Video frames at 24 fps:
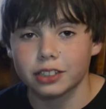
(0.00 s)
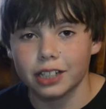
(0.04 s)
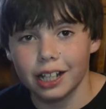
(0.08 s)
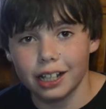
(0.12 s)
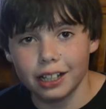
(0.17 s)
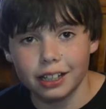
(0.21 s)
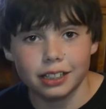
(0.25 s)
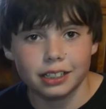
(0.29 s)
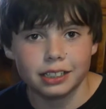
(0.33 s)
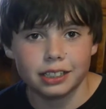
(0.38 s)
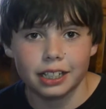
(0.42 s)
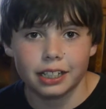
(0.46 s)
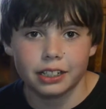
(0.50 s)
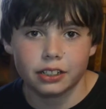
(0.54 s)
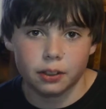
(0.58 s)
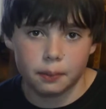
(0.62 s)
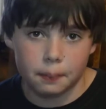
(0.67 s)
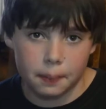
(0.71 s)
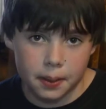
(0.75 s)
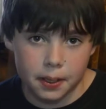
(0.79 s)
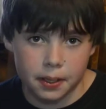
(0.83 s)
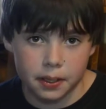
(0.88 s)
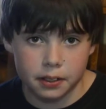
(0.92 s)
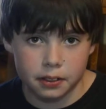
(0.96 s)
Alexander
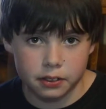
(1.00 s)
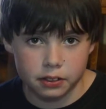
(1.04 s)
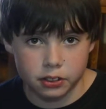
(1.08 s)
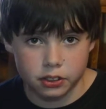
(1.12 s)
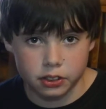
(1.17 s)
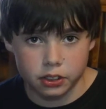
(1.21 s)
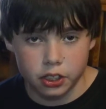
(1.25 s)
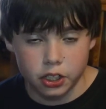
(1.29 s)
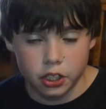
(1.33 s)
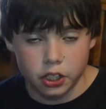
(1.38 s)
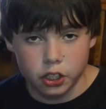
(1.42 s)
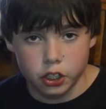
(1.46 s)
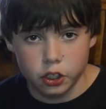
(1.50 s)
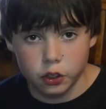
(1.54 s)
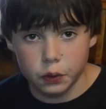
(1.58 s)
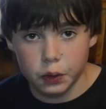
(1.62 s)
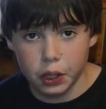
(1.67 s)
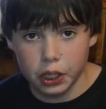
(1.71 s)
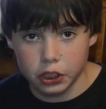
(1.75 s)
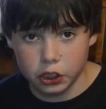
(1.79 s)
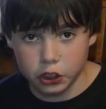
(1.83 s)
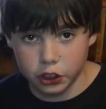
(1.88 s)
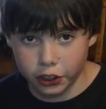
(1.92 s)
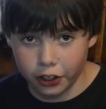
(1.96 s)
Pierce, who
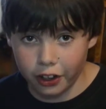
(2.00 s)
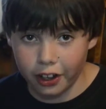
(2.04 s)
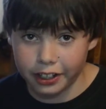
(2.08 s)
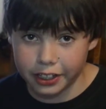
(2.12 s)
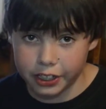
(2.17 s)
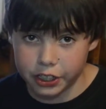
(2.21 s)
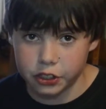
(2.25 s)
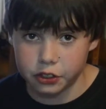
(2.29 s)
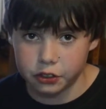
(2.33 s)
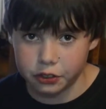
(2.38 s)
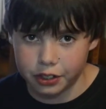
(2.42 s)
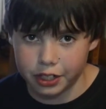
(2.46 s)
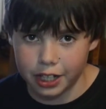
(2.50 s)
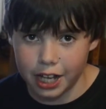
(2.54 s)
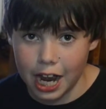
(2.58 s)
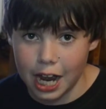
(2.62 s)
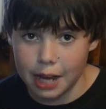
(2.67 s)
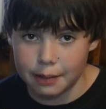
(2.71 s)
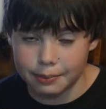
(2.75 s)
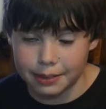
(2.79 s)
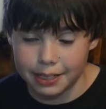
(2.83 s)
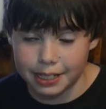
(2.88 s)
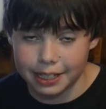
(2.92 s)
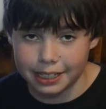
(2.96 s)
got shot 2
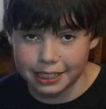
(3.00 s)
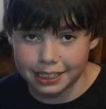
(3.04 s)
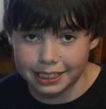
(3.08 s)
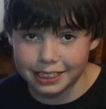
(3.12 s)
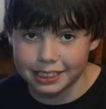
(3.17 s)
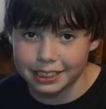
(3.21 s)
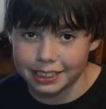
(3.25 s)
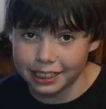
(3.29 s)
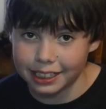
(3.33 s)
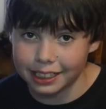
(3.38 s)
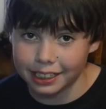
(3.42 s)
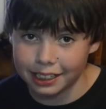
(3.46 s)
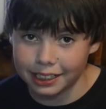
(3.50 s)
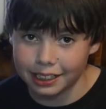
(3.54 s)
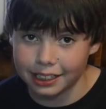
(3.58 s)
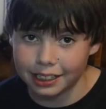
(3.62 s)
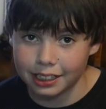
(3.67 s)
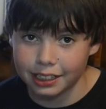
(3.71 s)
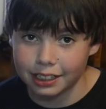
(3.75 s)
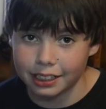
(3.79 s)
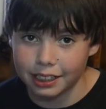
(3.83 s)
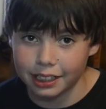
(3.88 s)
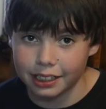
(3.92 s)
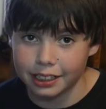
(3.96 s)
times and is still
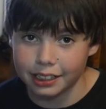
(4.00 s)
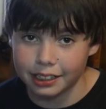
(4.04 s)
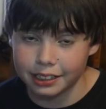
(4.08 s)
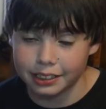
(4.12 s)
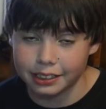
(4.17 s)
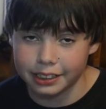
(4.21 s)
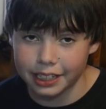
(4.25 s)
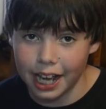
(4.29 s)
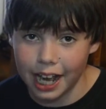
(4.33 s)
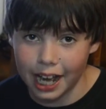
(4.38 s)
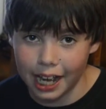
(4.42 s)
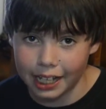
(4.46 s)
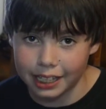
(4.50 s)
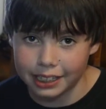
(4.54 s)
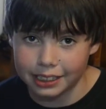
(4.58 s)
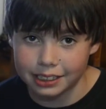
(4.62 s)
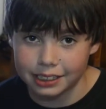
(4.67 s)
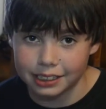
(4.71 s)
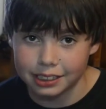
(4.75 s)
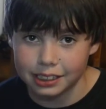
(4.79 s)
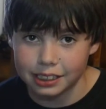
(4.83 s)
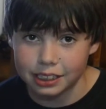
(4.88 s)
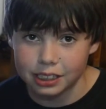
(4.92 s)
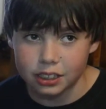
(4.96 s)
and
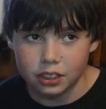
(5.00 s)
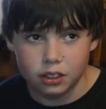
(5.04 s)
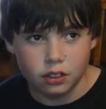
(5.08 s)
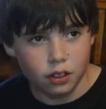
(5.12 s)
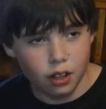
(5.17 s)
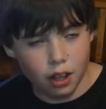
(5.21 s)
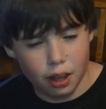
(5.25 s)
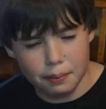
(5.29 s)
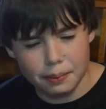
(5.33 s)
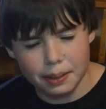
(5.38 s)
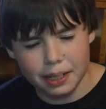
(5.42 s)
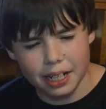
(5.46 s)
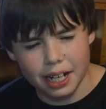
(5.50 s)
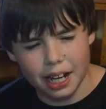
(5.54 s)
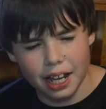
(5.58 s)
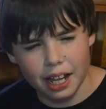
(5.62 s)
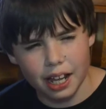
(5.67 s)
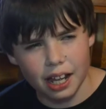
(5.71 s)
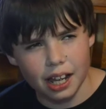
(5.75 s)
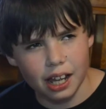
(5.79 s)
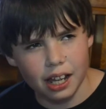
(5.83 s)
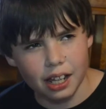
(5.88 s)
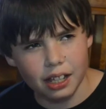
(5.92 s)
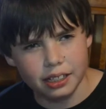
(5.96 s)
dies. Well, I mean,
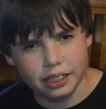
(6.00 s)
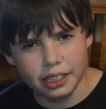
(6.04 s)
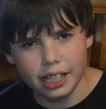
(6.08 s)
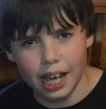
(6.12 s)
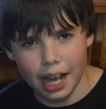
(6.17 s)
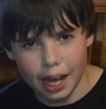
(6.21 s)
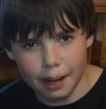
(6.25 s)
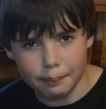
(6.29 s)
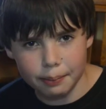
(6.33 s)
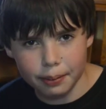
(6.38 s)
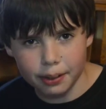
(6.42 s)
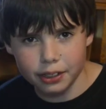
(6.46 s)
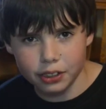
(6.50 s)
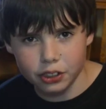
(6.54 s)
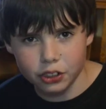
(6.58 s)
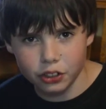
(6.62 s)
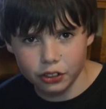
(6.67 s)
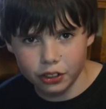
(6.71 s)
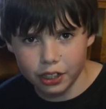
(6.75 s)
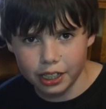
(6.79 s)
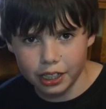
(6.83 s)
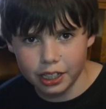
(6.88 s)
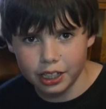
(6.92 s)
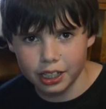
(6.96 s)
yeah, I'm pretty
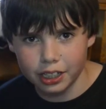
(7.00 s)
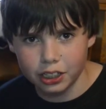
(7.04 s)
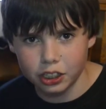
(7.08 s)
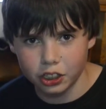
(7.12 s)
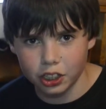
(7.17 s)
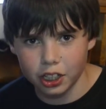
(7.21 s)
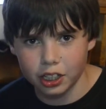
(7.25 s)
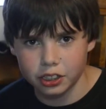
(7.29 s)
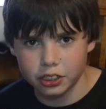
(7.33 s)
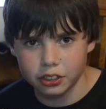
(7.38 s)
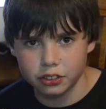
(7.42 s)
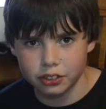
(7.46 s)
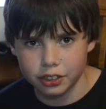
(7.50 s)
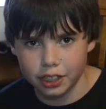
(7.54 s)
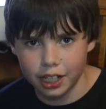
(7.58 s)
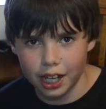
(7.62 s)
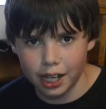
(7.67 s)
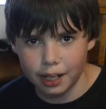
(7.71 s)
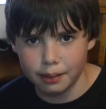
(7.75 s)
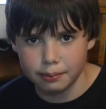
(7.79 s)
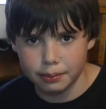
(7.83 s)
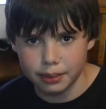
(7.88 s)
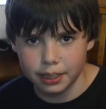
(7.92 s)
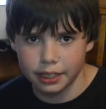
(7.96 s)
sure that he got shot 2
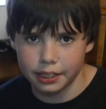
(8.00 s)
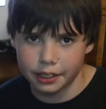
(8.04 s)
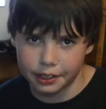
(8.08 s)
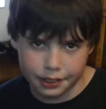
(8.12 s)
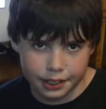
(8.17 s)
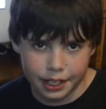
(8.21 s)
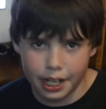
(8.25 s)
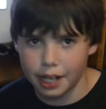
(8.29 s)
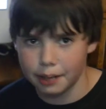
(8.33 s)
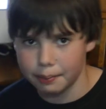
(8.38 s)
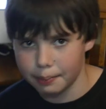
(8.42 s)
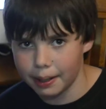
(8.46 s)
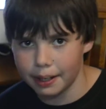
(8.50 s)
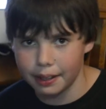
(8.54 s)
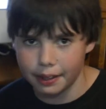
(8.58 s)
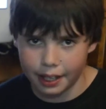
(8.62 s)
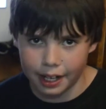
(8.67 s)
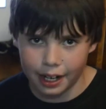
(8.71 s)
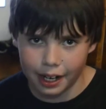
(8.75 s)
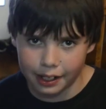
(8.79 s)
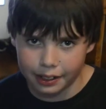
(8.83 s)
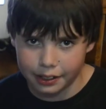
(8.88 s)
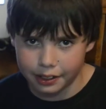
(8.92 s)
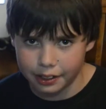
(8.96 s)
times and then died by
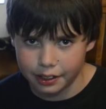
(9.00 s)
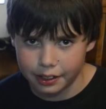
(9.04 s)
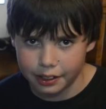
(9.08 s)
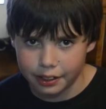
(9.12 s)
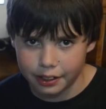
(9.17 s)
that.